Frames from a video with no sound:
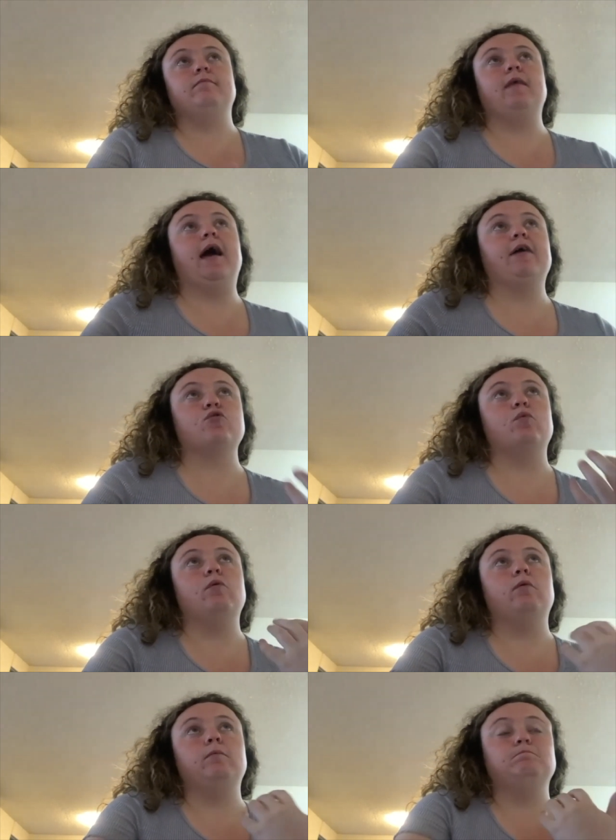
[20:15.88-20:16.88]

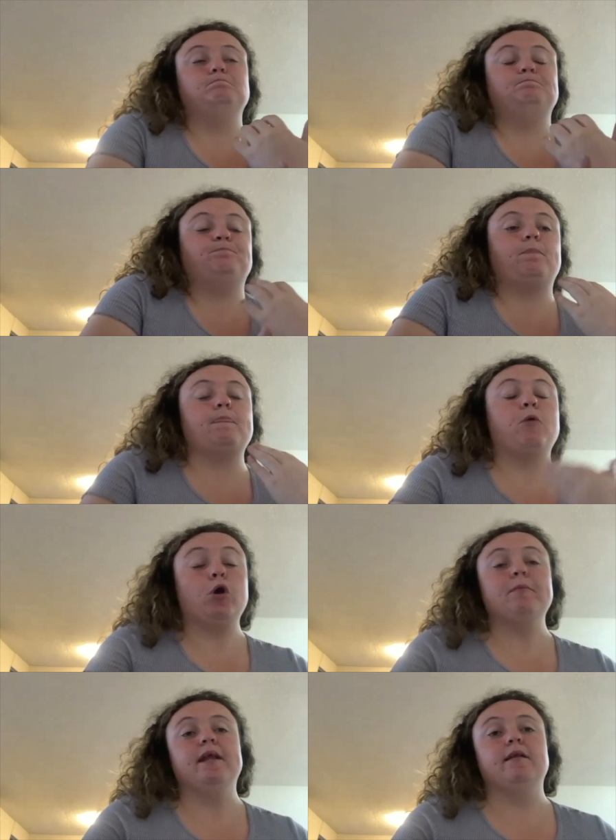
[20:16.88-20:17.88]
actual
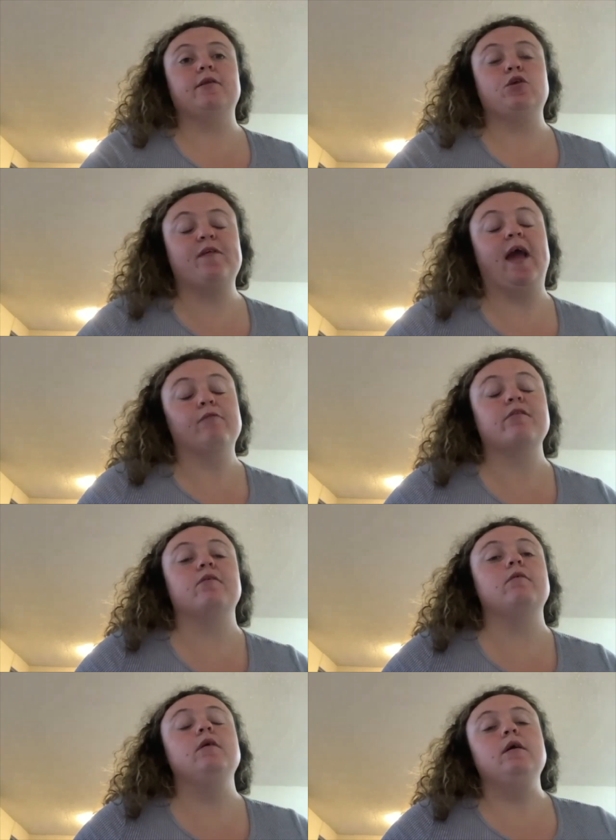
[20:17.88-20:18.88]
permanent youth
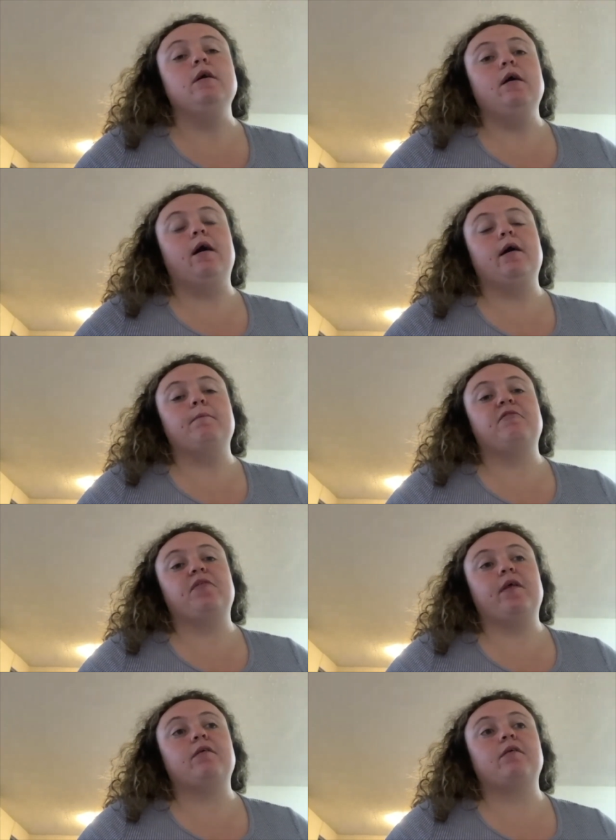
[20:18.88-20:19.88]
council for
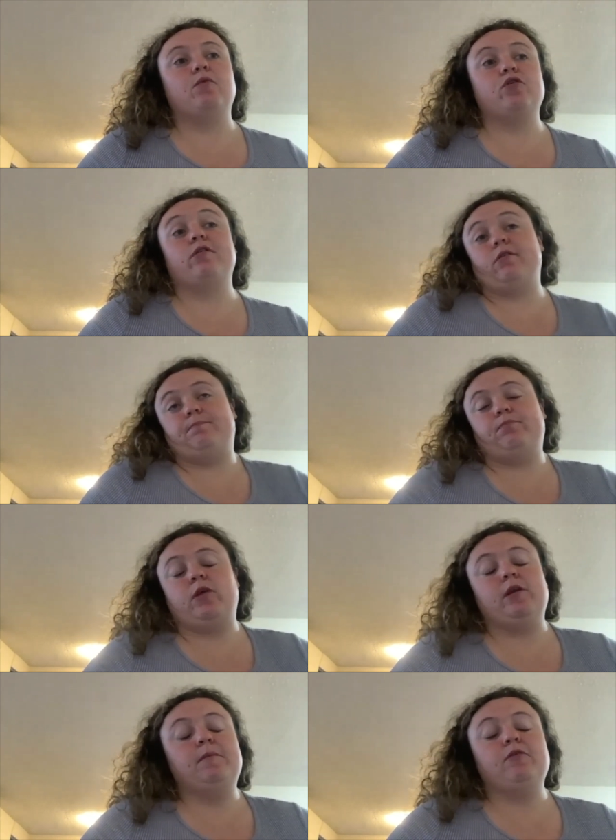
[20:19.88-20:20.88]
this, which is
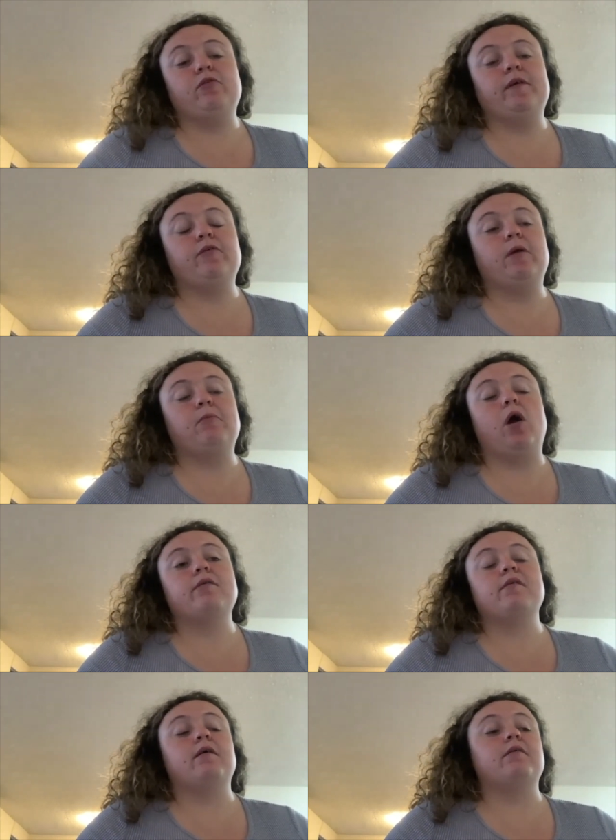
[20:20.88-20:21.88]
going to be a really great
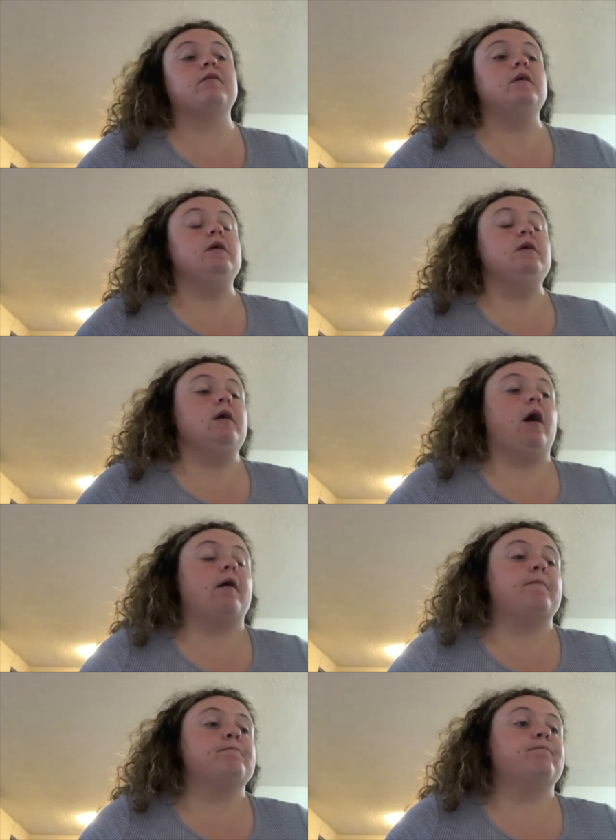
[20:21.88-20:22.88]
process.
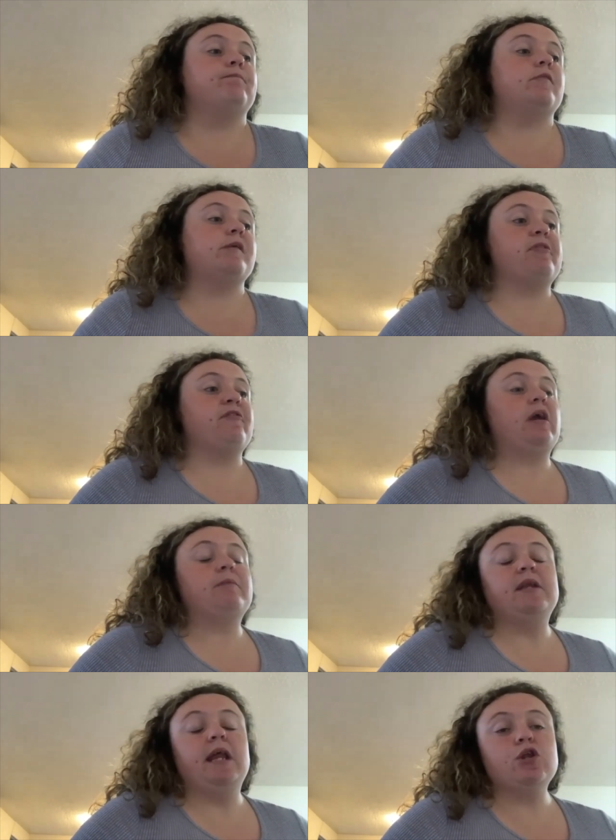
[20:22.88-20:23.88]
Some of the
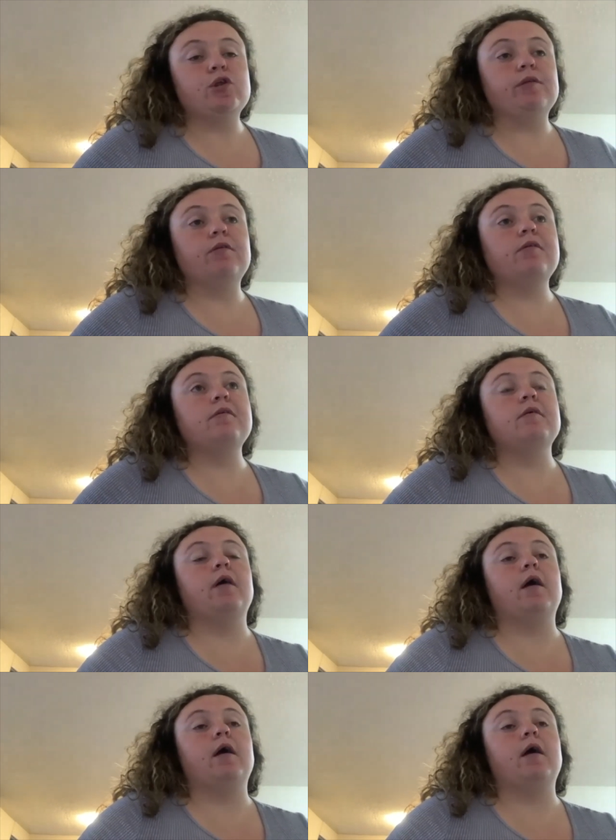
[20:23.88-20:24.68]
recommendations,